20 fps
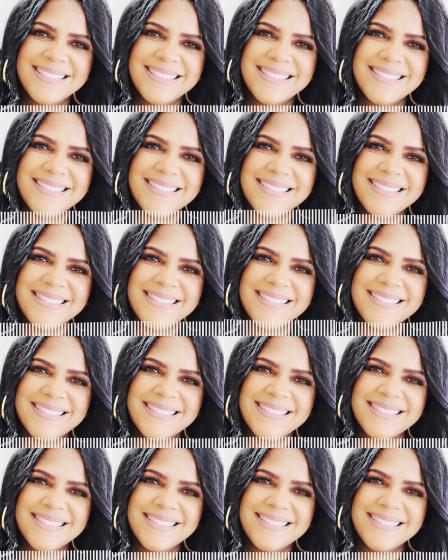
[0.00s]

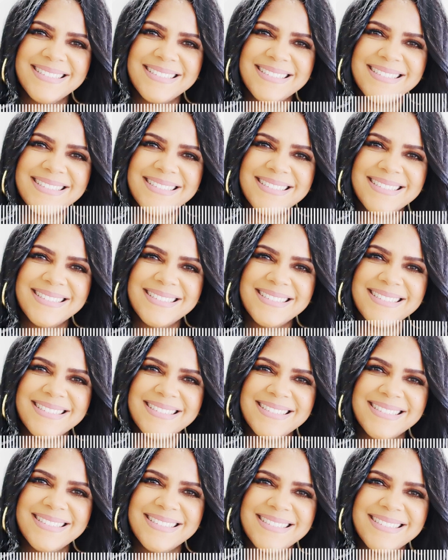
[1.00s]
strive right for
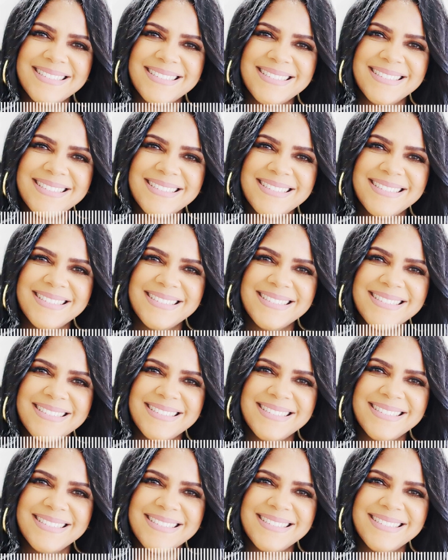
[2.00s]
like those higher
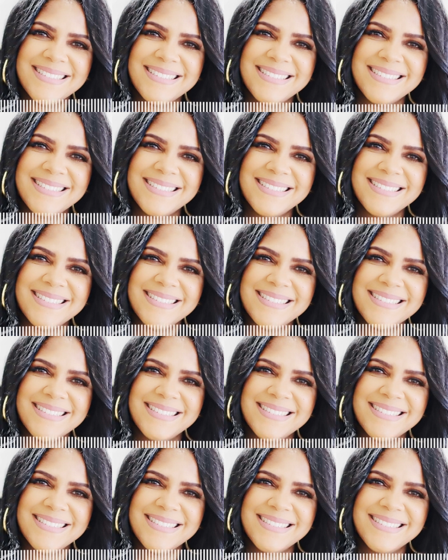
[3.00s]
things because of
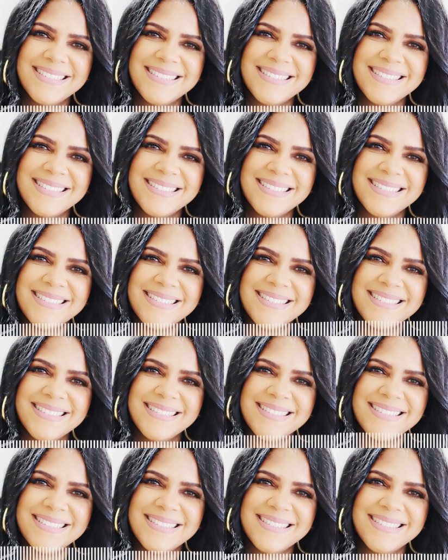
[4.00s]
whatever uh,
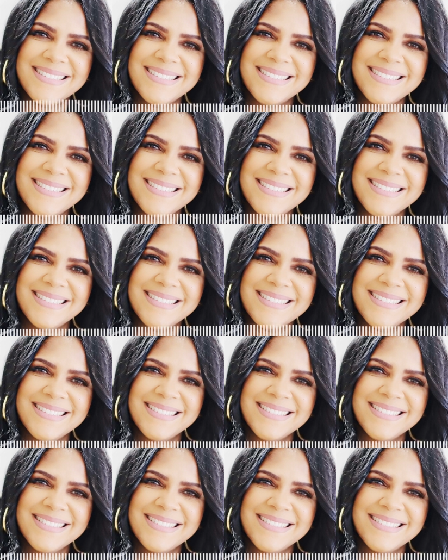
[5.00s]
thought process.